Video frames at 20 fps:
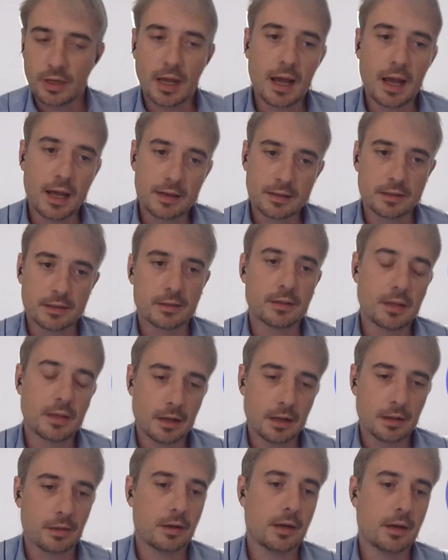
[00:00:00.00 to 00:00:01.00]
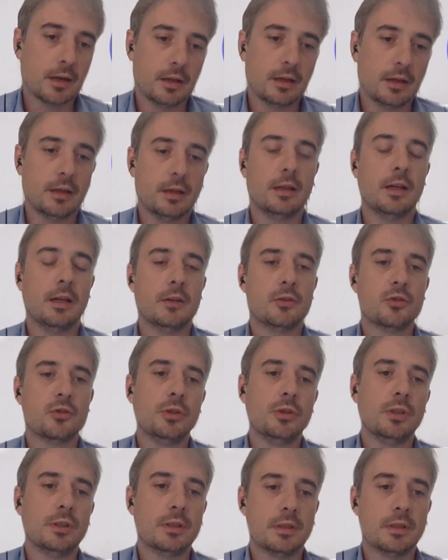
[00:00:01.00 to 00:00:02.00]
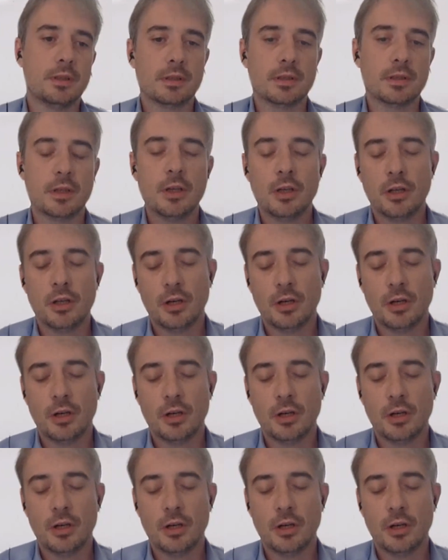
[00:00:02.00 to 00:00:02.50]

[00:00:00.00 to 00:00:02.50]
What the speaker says: enhance and strengthen our students'